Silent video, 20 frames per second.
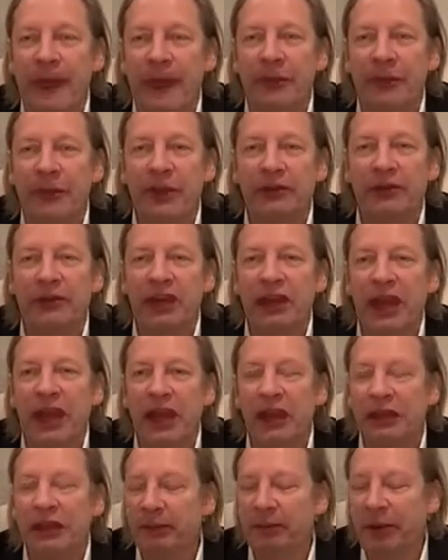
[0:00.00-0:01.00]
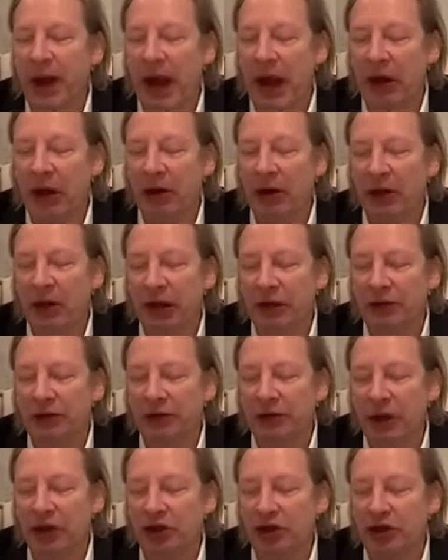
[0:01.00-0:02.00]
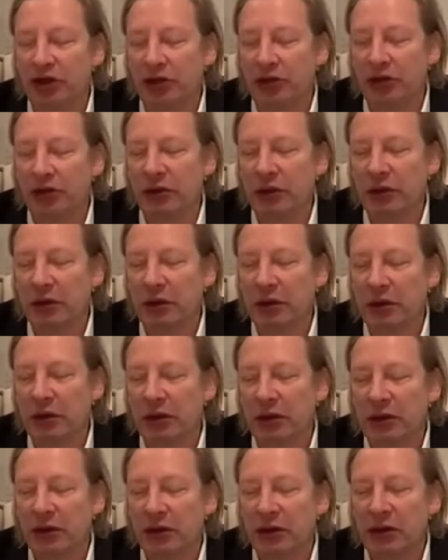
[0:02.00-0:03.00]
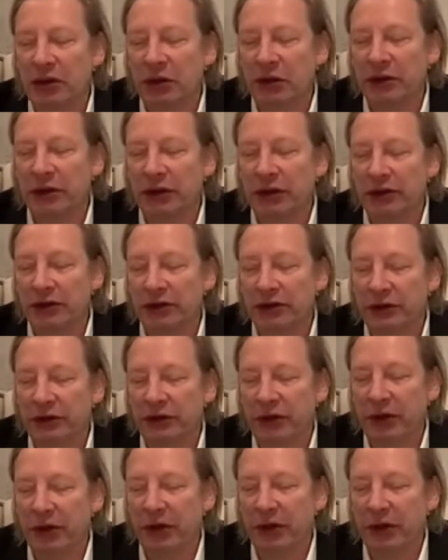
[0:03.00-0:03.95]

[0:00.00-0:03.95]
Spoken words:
And this, again, it parallels what Jude told us.